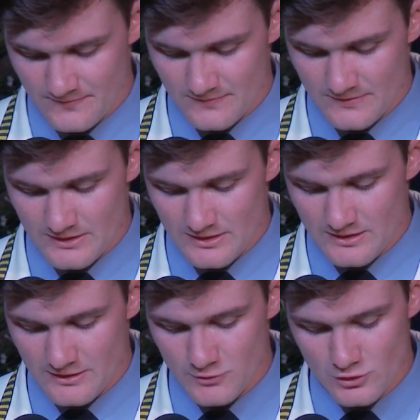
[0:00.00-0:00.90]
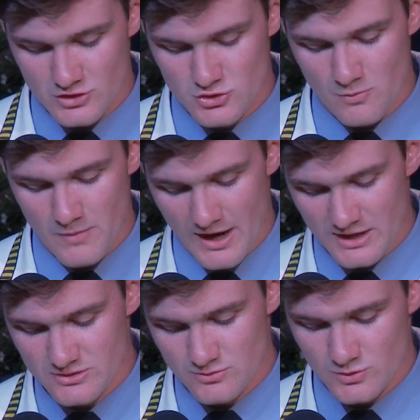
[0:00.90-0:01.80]
If you look at your
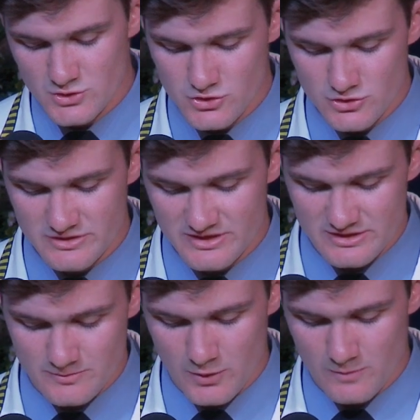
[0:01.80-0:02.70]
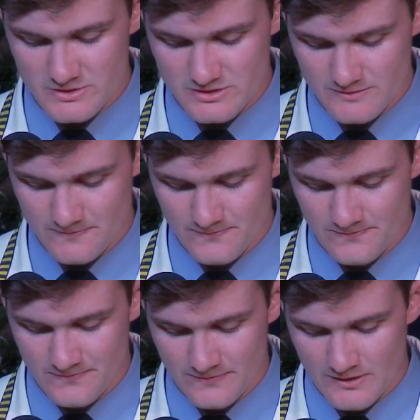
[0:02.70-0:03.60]
badge, what you should see is a promise.
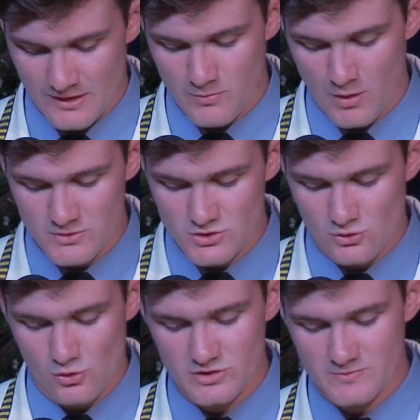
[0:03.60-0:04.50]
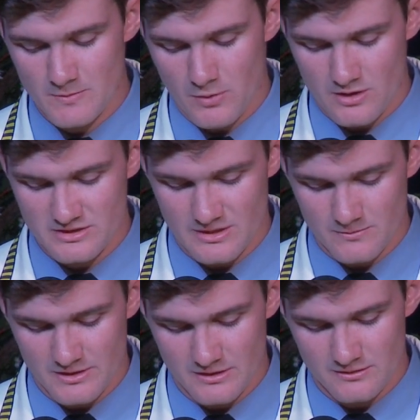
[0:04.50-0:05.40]
A promise you'll always be part of
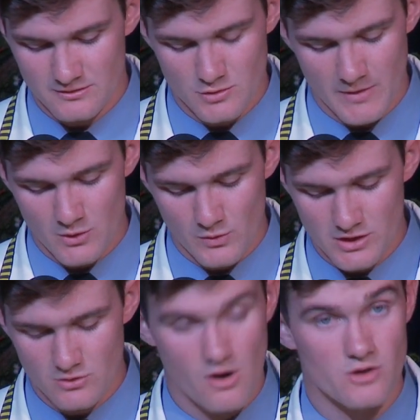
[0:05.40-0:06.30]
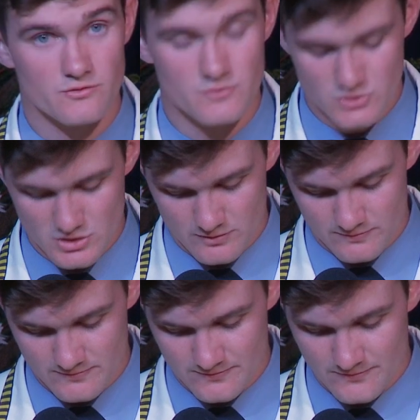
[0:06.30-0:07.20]
something, no matter where you are in the future.
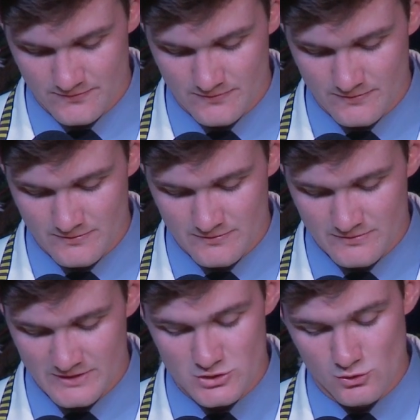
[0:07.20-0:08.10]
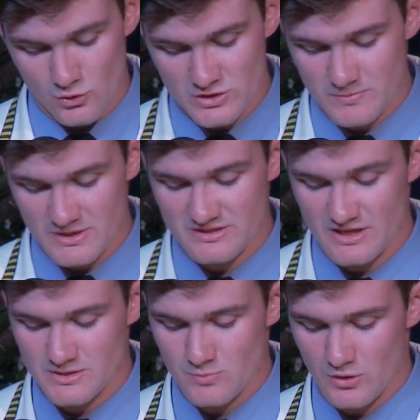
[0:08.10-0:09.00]
That you'll always be a
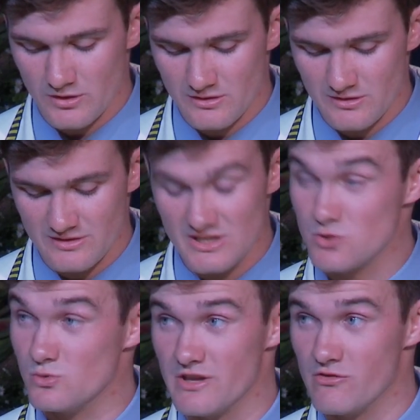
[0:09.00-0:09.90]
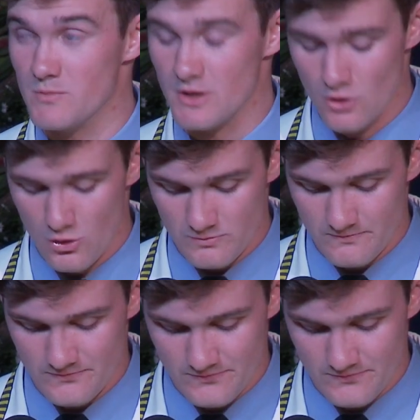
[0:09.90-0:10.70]
Saints boy, and that you'll never be alone.